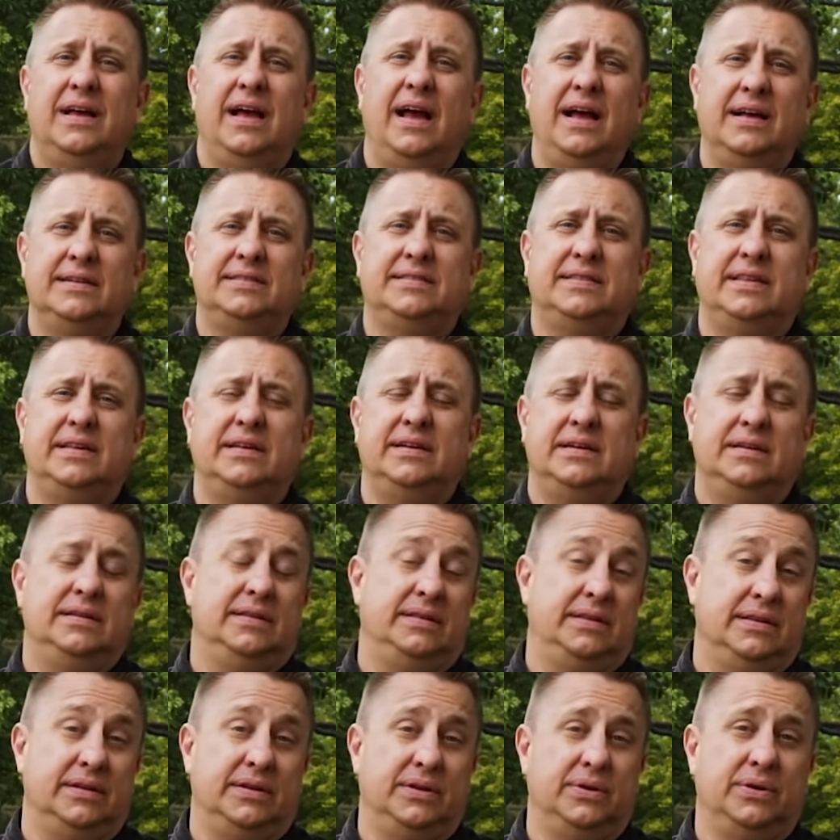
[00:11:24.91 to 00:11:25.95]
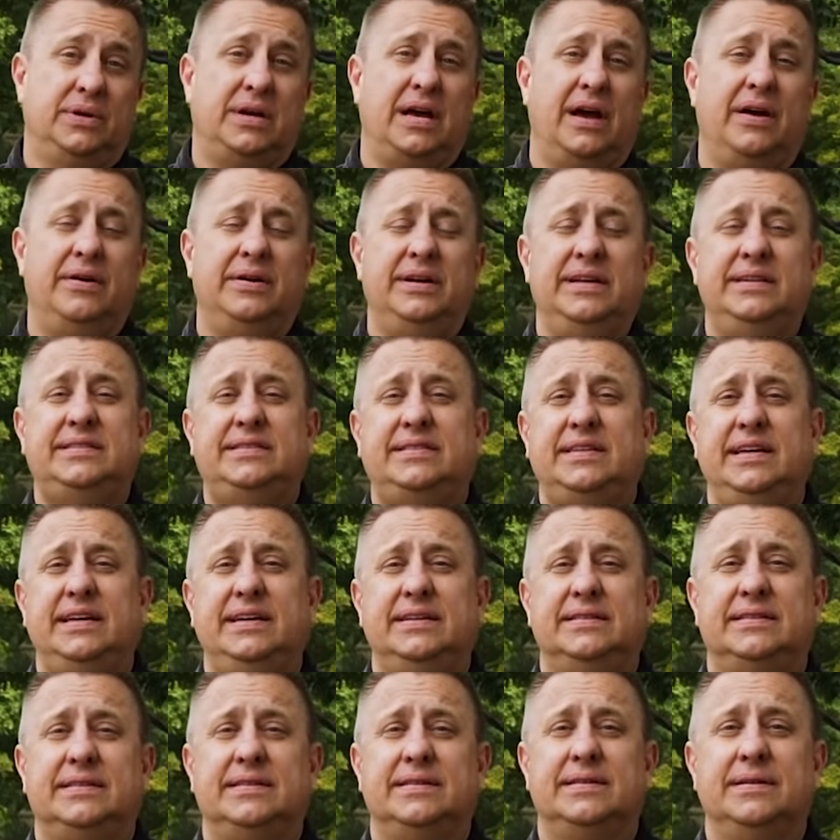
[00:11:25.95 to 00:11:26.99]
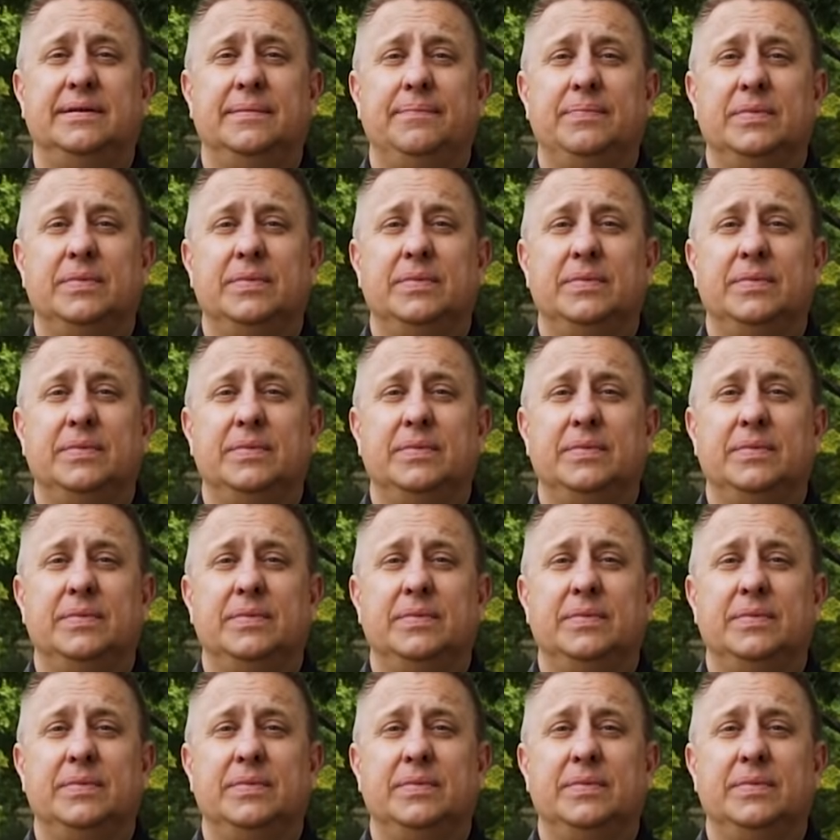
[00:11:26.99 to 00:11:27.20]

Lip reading: as the new county seat.